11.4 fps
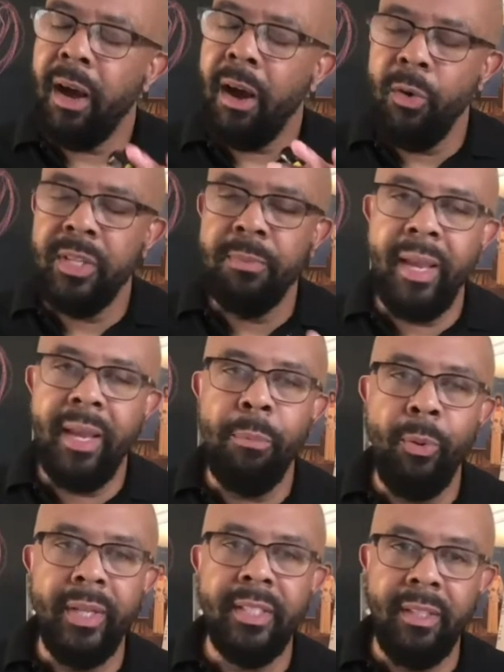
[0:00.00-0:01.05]
always make a
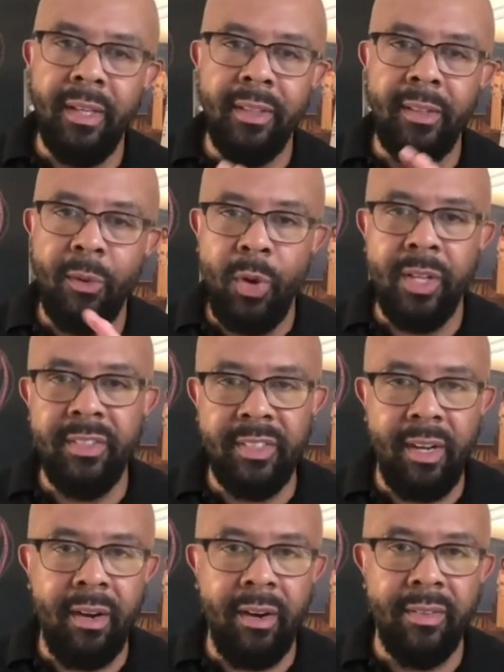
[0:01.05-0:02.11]
point to look at the 1
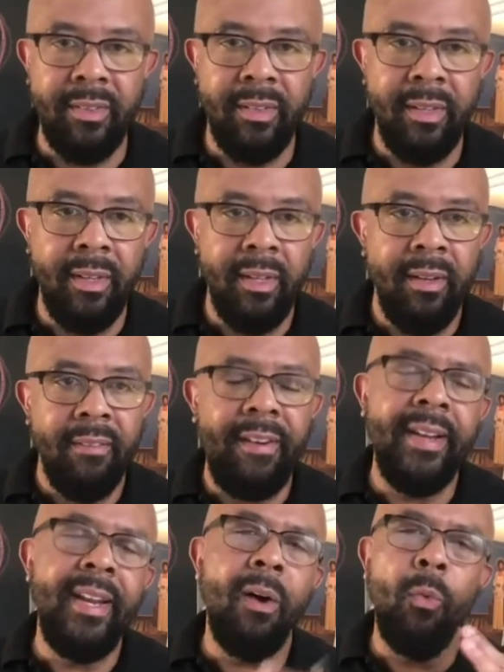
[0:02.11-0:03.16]
stars. Find
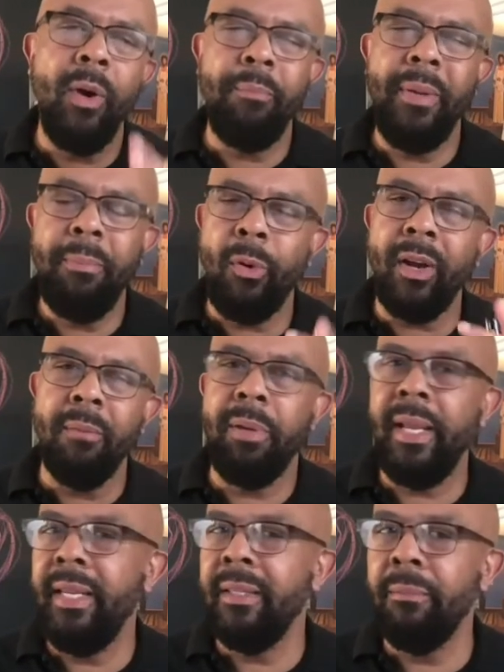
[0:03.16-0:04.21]
out what people are
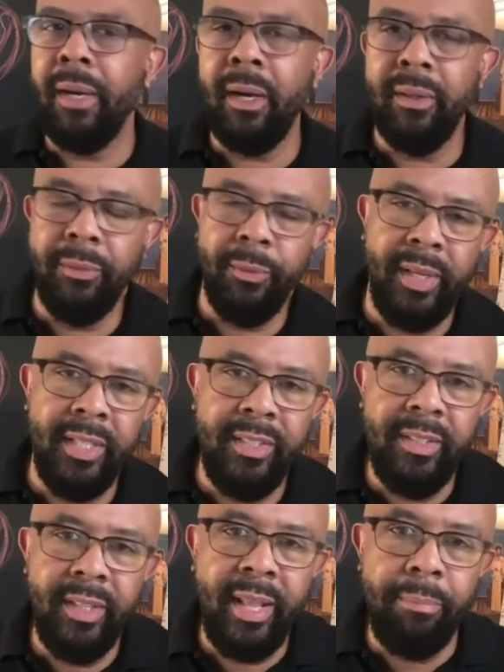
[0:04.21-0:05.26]
complaining about in relation
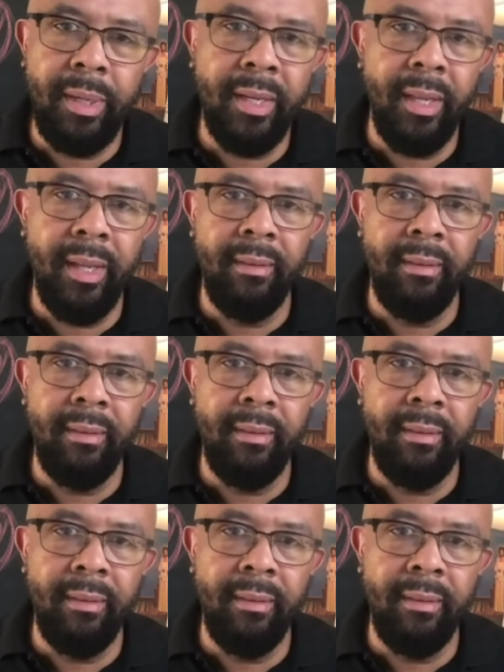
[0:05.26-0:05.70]
to that plugin.